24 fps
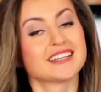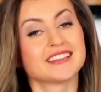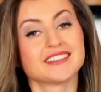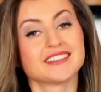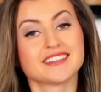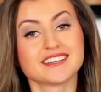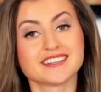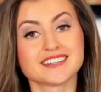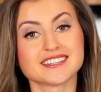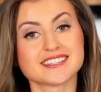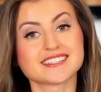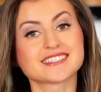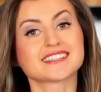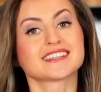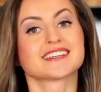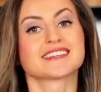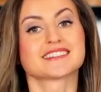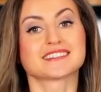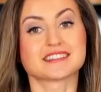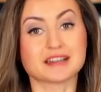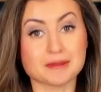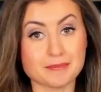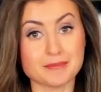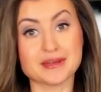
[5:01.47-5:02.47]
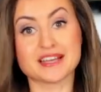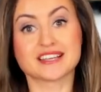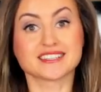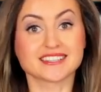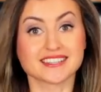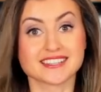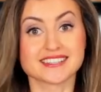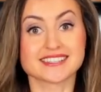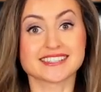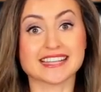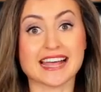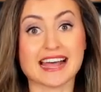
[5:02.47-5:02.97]
This is an
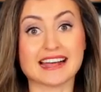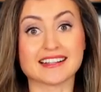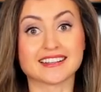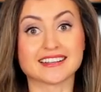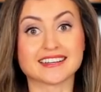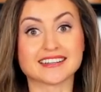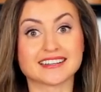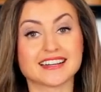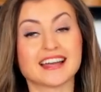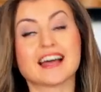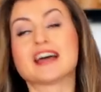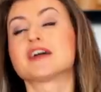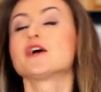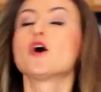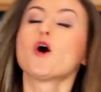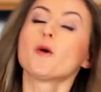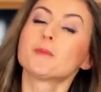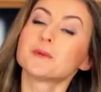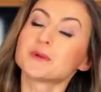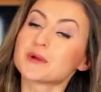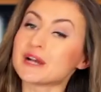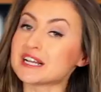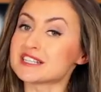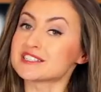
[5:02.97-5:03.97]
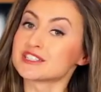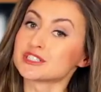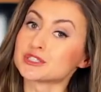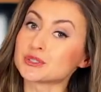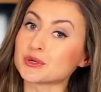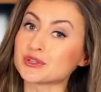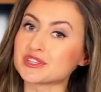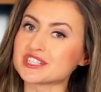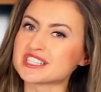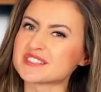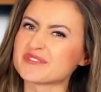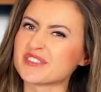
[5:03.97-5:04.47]
amazing salad. I hope you guys
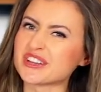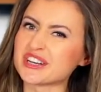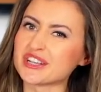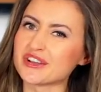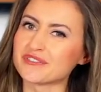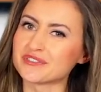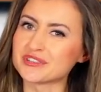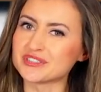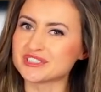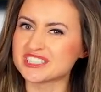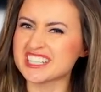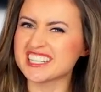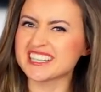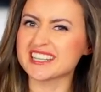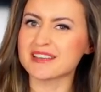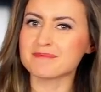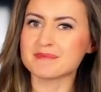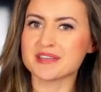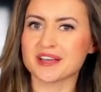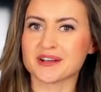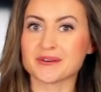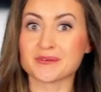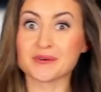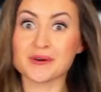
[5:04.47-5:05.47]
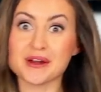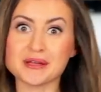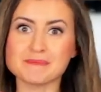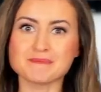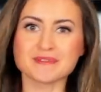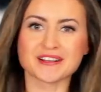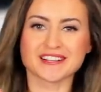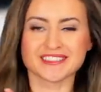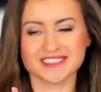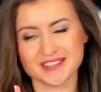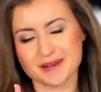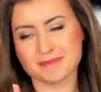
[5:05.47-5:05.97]
enjoyed this video. If you did, give me a great
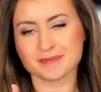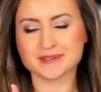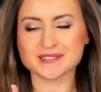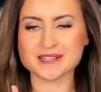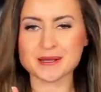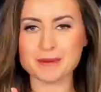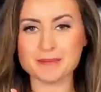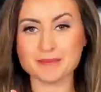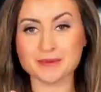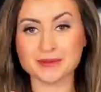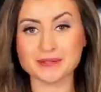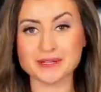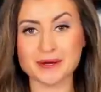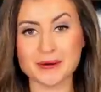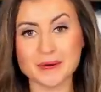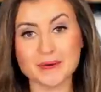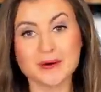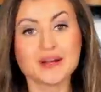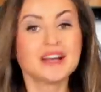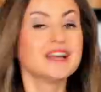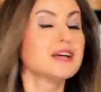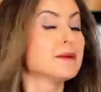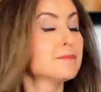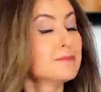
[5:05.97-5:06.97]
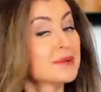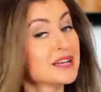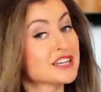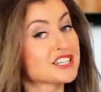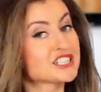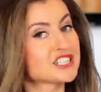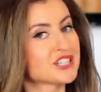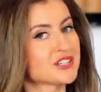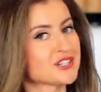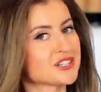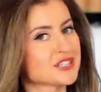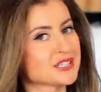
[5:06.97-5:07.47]
big thumbs up below. Make
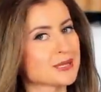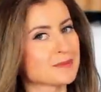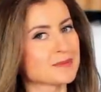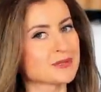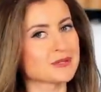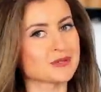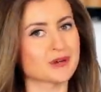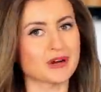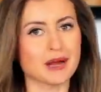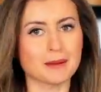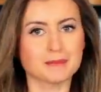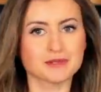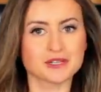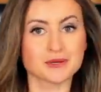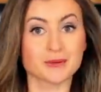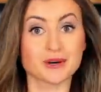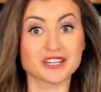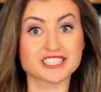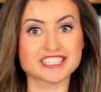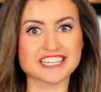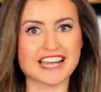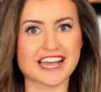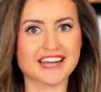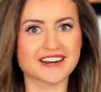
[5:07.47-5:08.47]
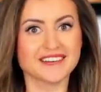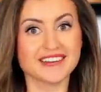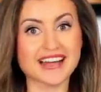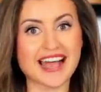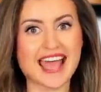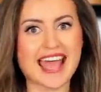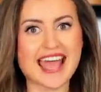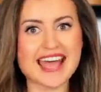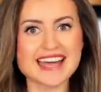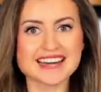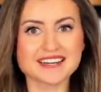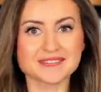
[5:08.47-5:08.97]
sure to subscribe to our channel
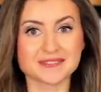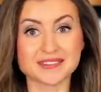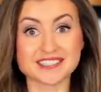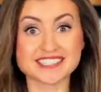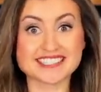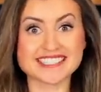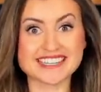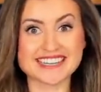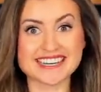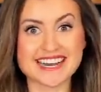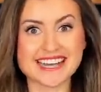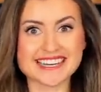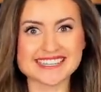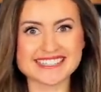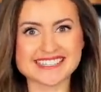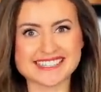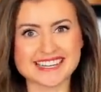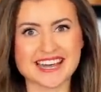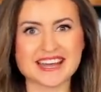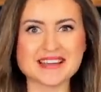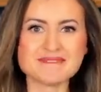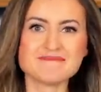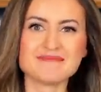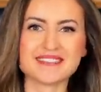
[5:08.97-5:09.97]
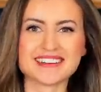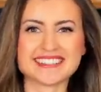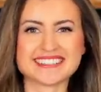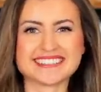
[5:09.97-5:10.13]
and we'll see you next time.